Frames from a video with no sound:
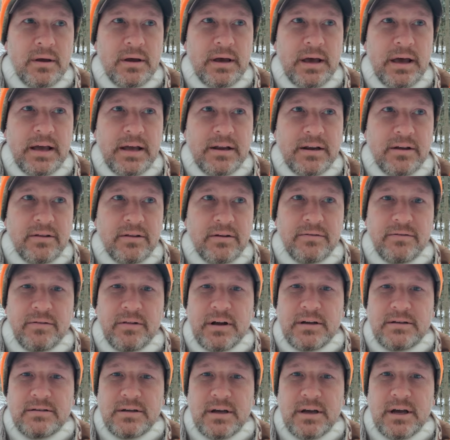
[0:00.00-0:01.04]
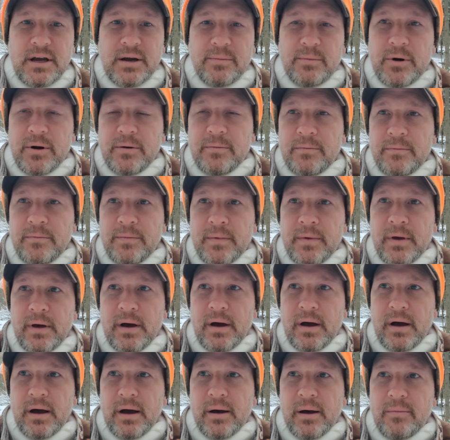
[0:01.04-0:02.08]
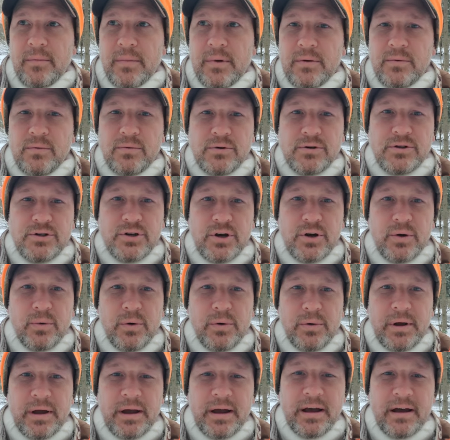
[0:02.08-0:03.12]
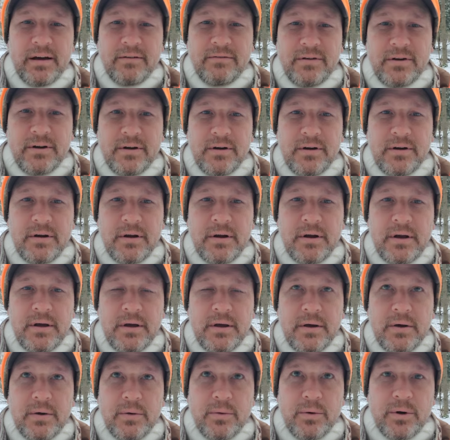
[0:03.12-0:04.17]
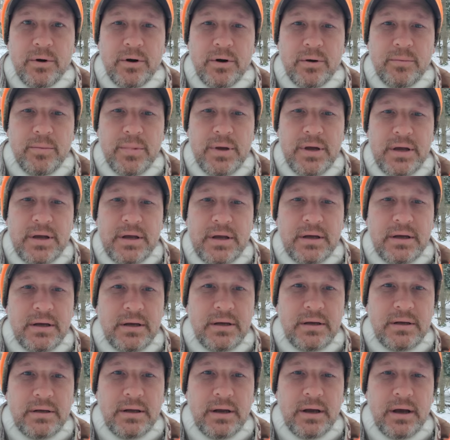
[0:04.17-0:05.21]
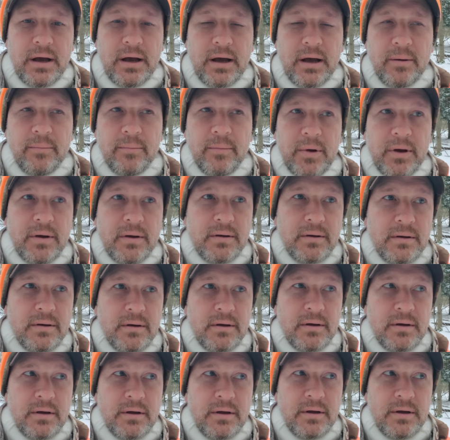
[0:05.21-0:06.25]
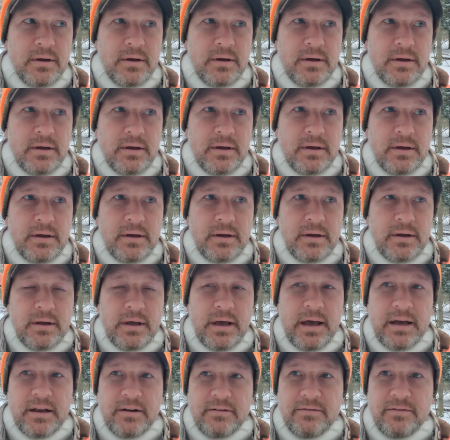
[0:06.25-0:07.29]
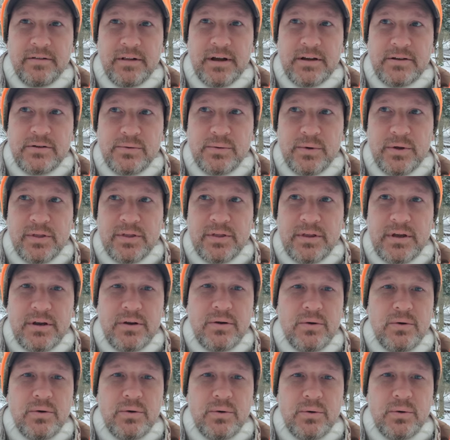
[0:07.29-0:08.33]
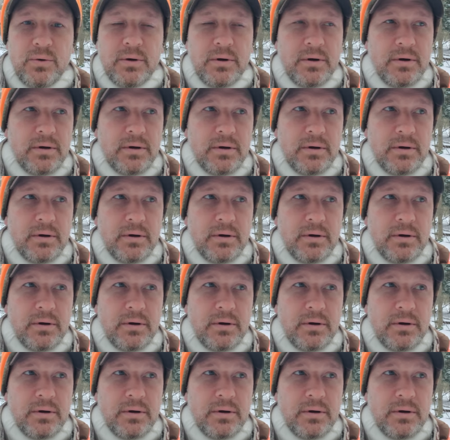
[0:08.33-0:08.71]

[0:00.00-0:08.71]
hang another flex camera. Um, show you what we have here. We're going to be um, hanging a flex with the new